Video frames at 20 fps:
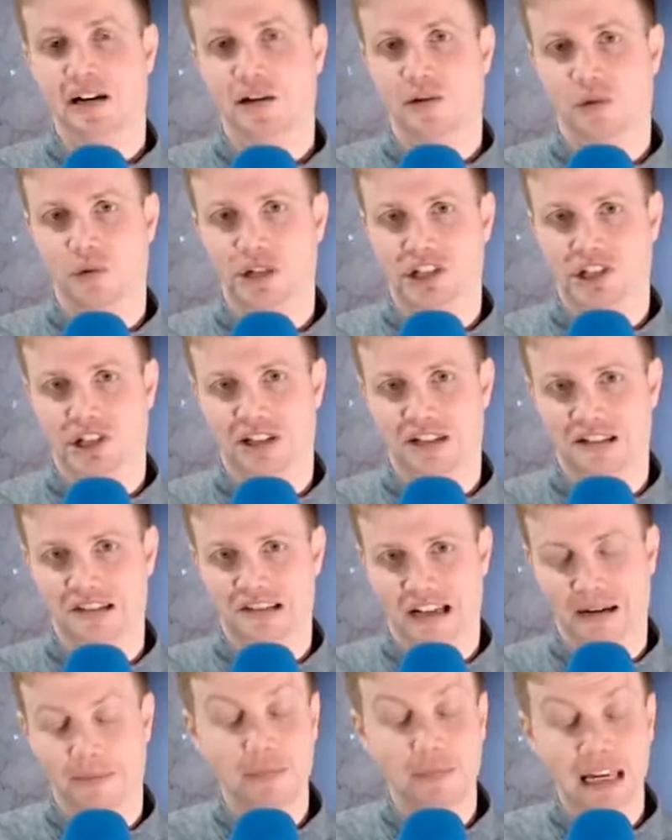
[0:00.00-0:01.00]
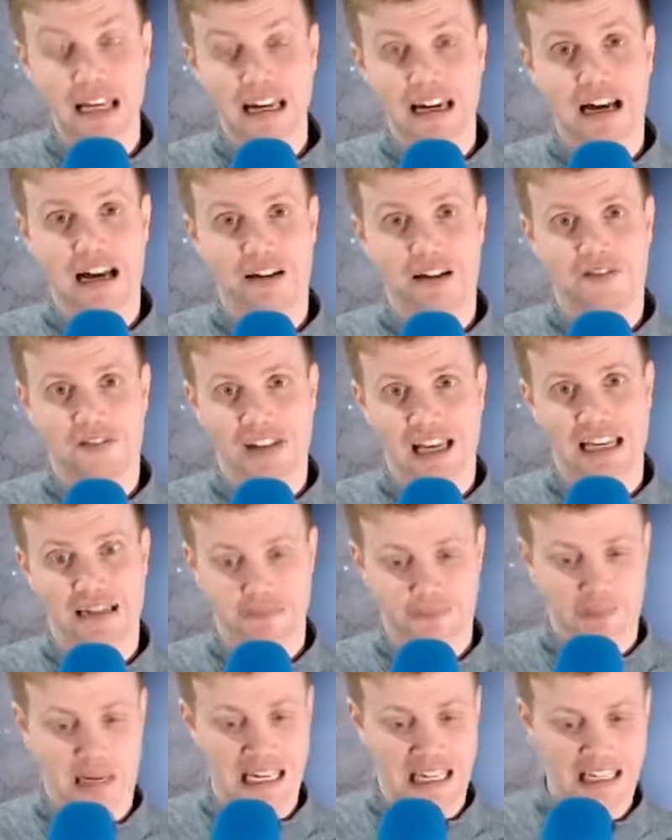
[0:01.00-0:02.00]
which is a bit of a
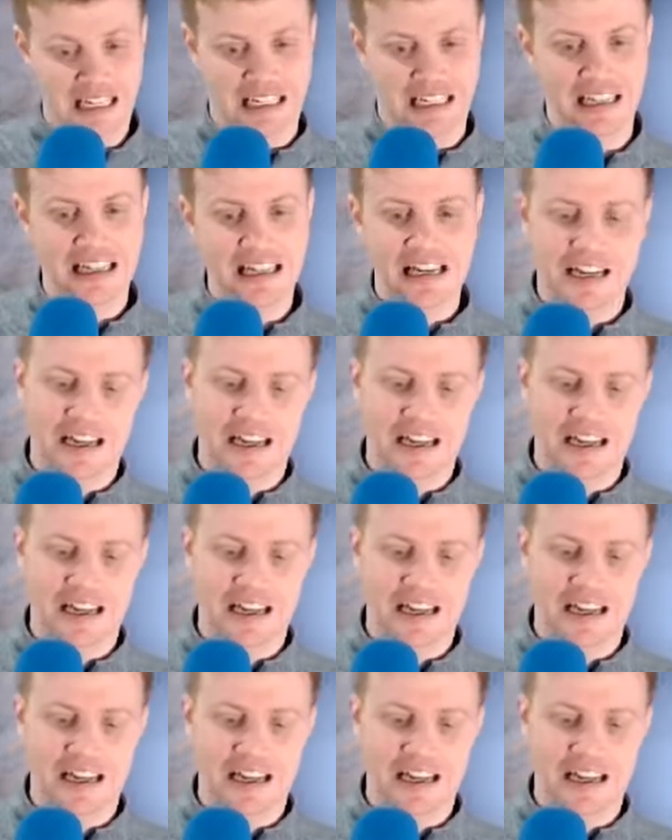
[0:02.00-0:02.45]
pity.